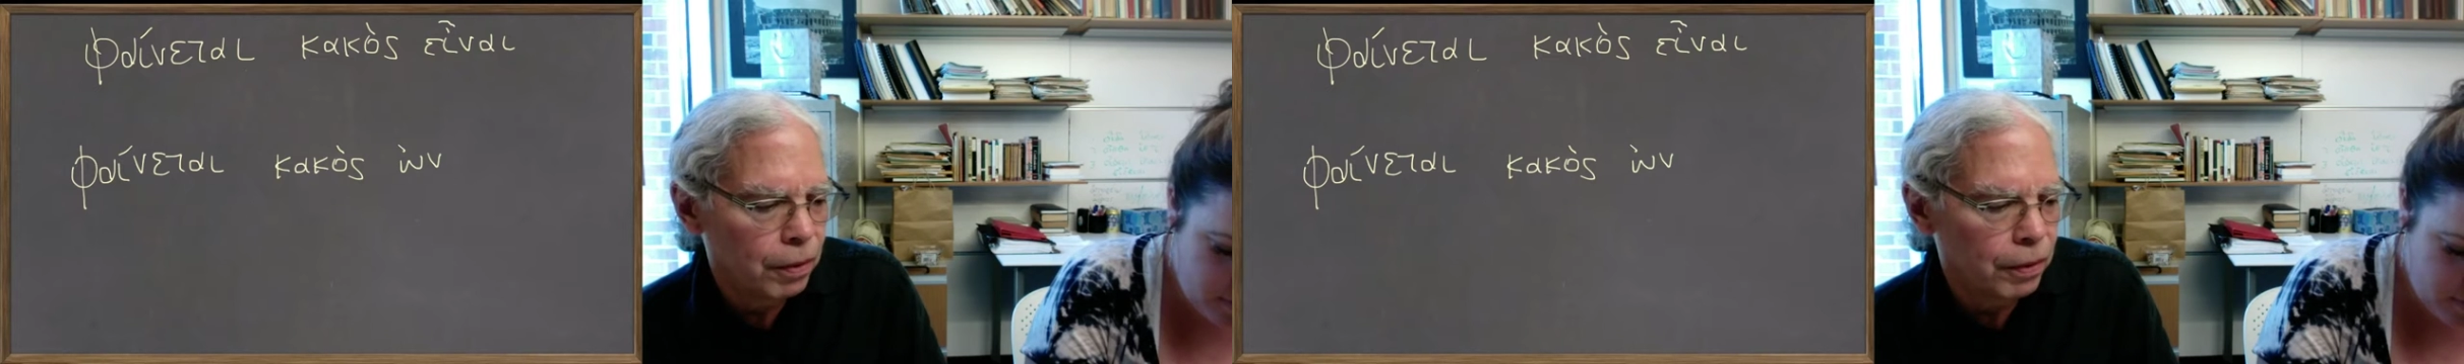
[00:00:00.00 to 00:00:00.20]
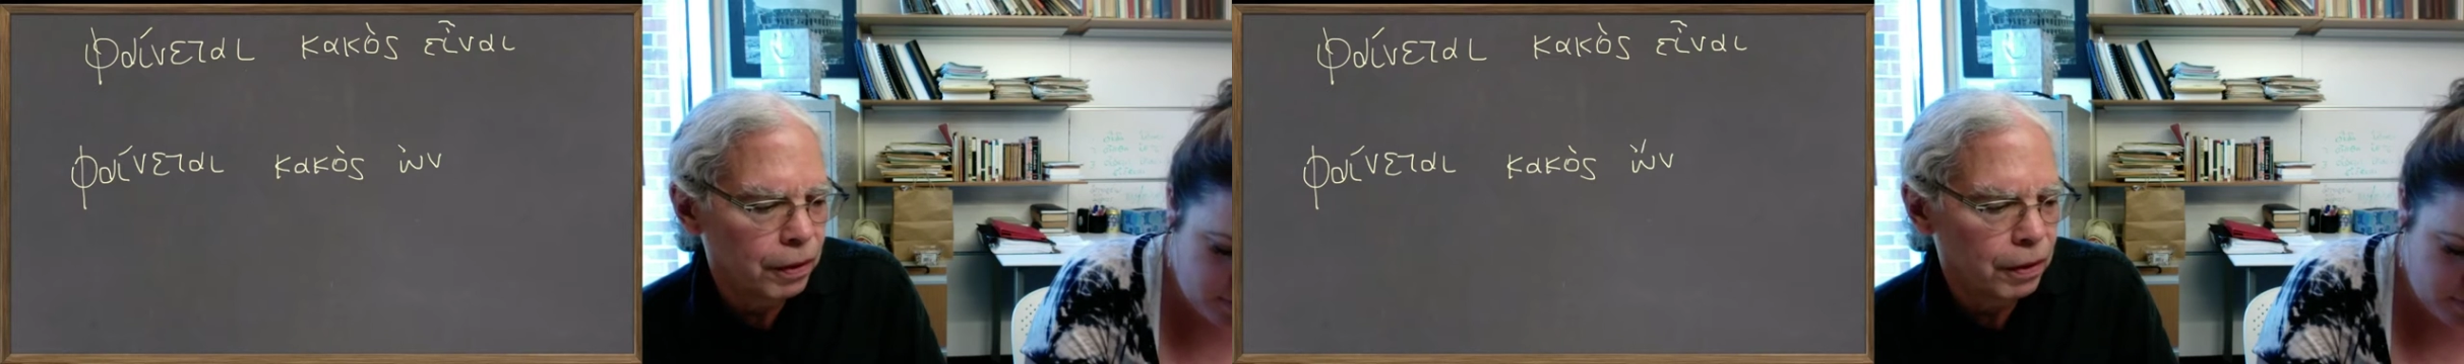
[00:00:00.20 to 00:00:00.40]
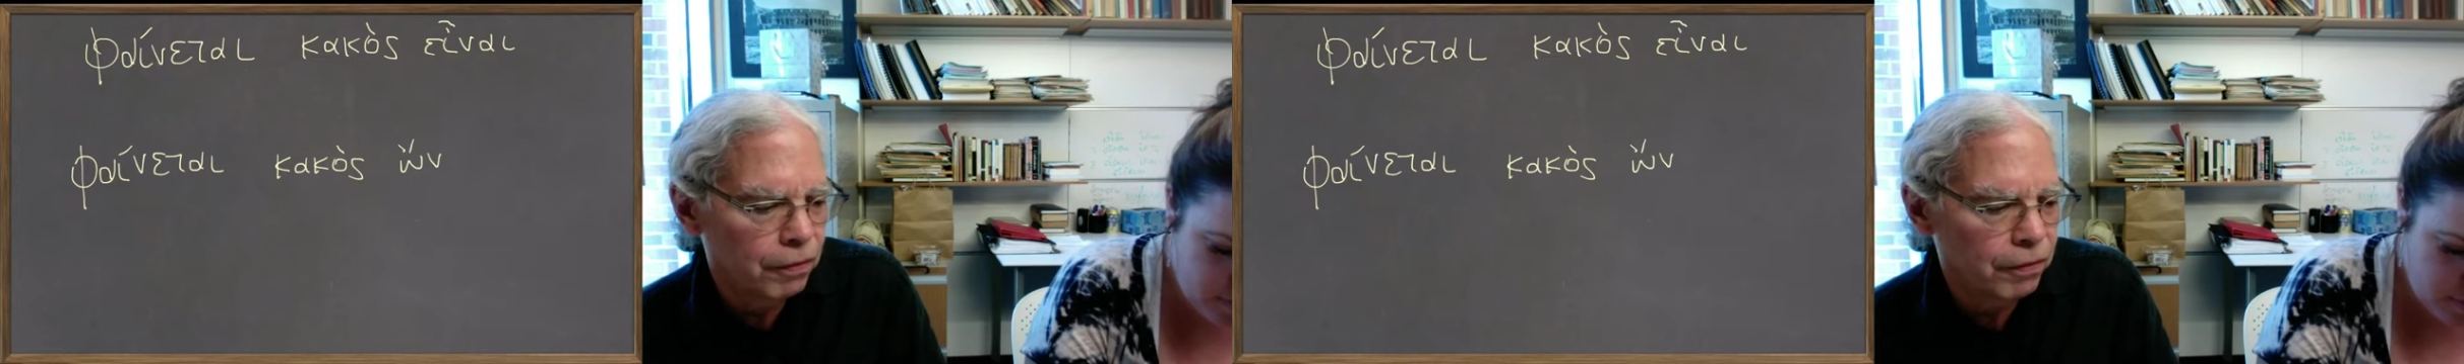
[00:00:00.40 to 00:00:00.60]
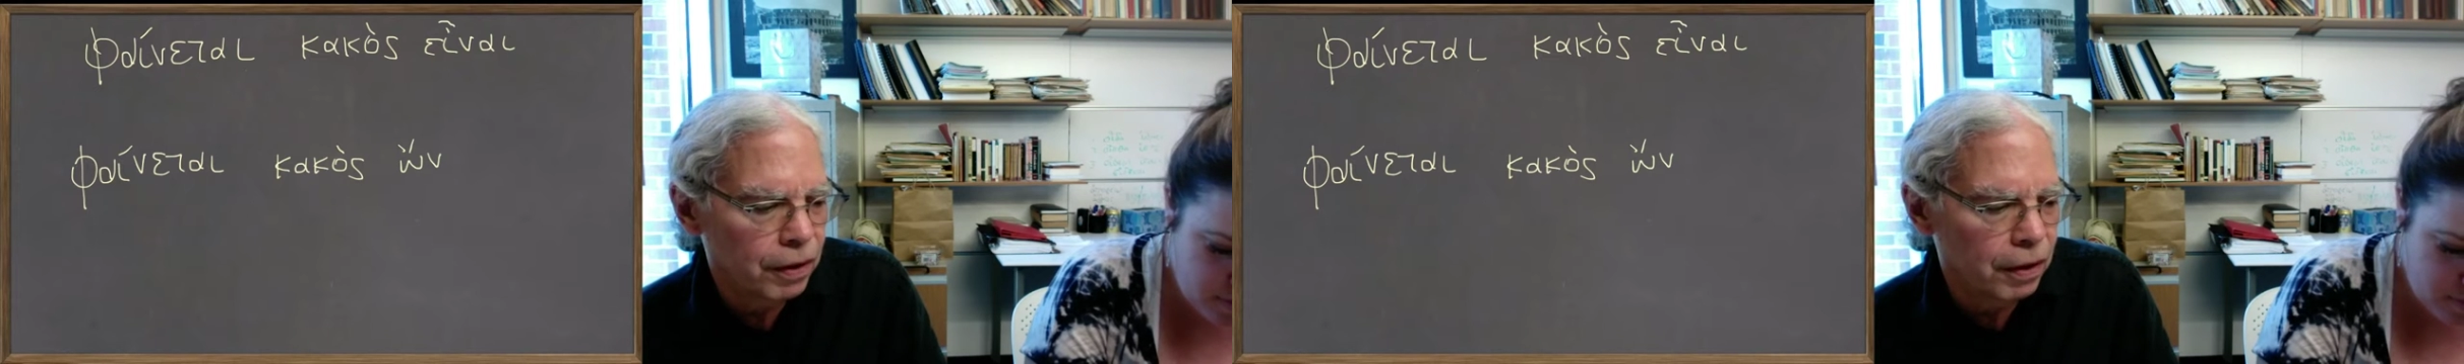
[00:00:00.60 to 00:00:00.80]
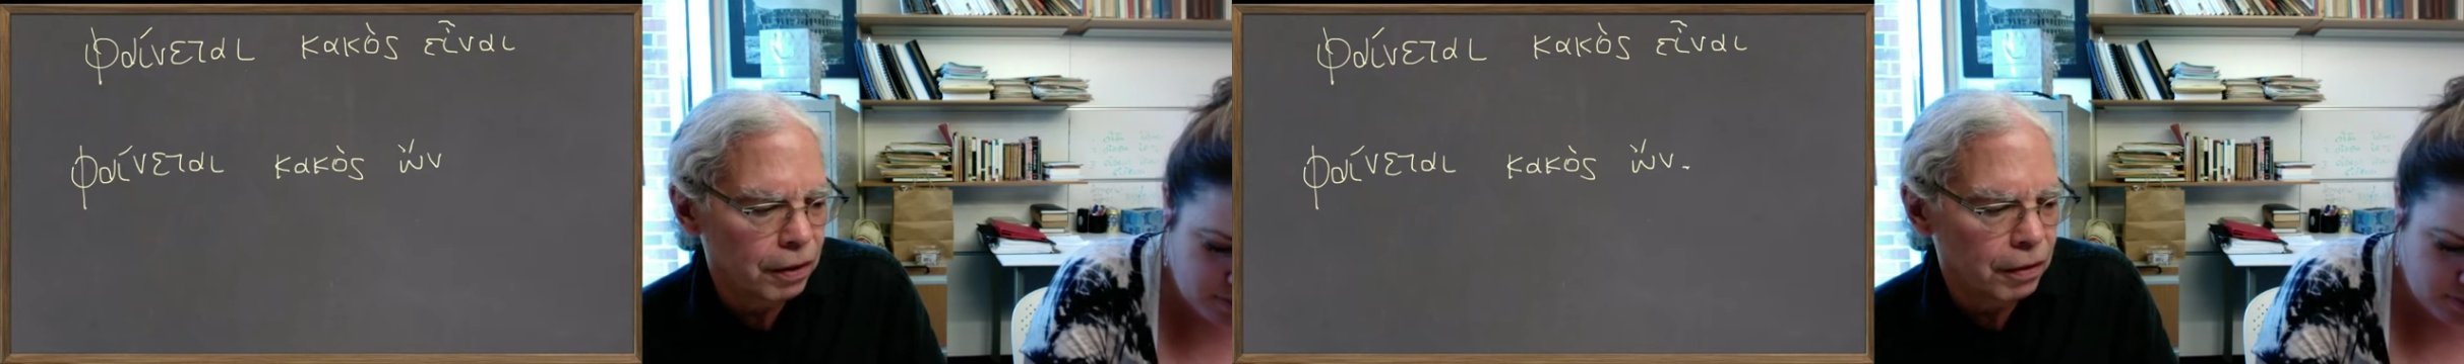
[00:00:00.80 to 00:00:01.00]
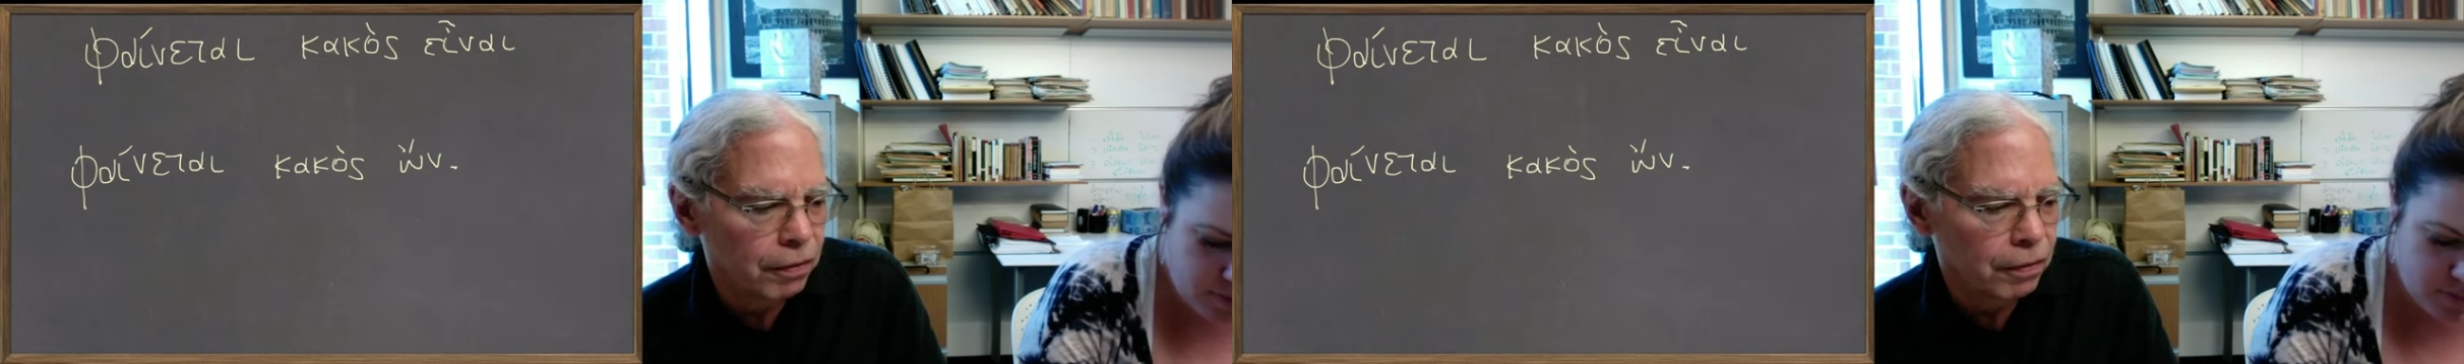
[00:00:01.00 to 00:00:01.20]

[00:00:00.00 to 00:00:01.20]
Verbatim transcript: with an infinitive,